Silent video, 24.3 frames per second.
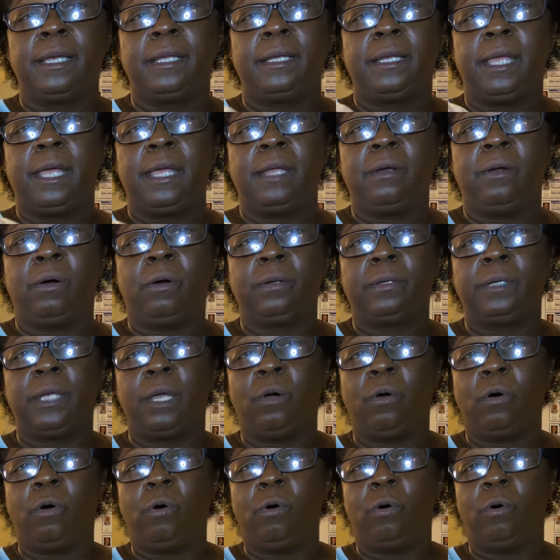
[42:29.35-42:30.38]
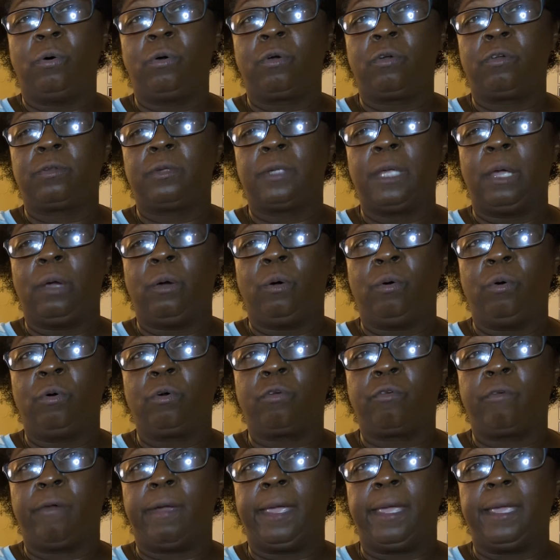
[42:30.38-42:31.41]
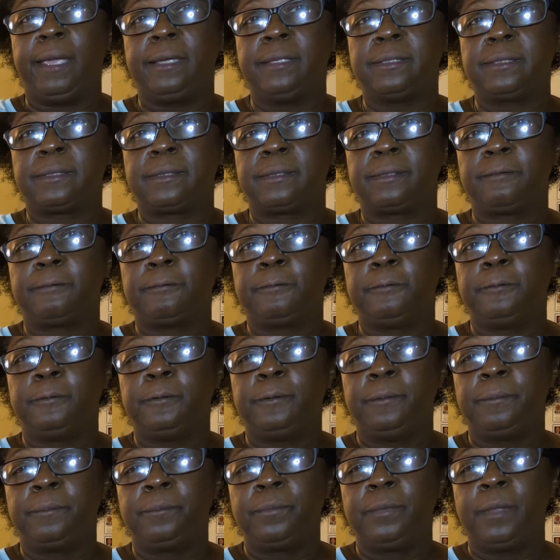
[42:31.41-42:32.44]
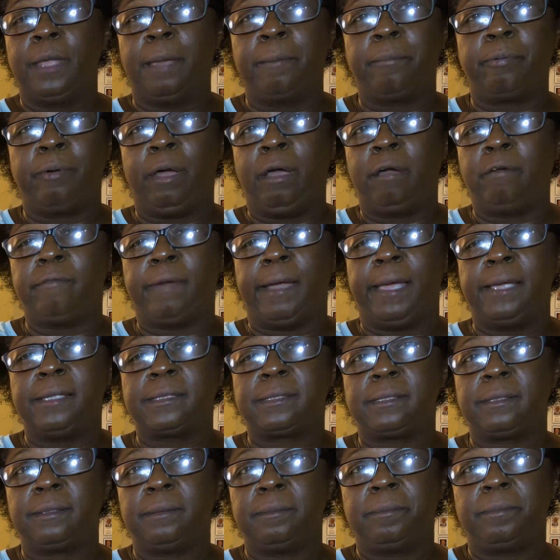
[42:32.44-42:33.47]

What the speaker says: then the whole grains. And brown rice